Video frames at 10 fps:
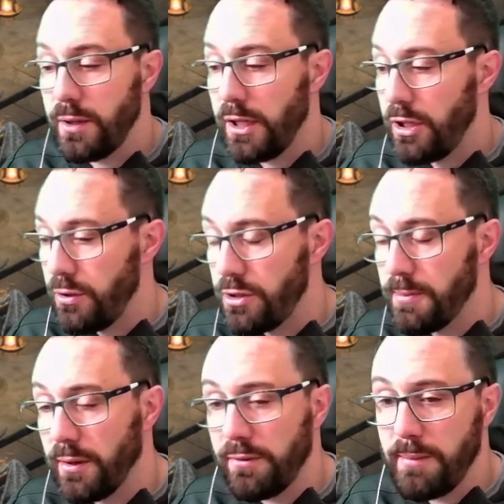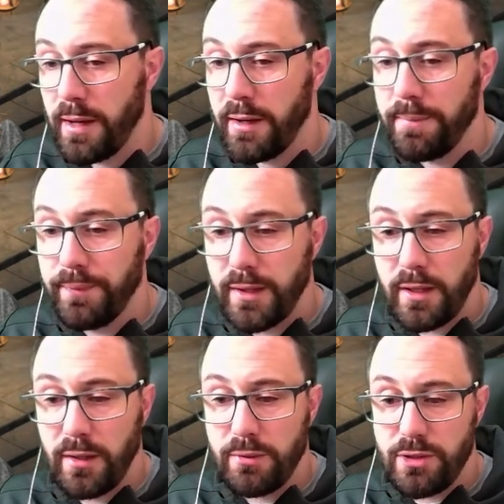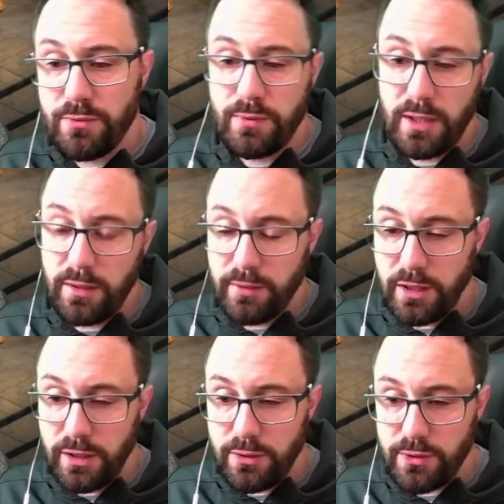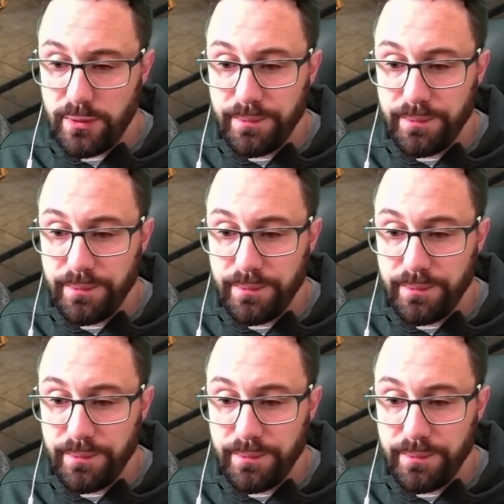a huge amount of mana, which is really, really useful.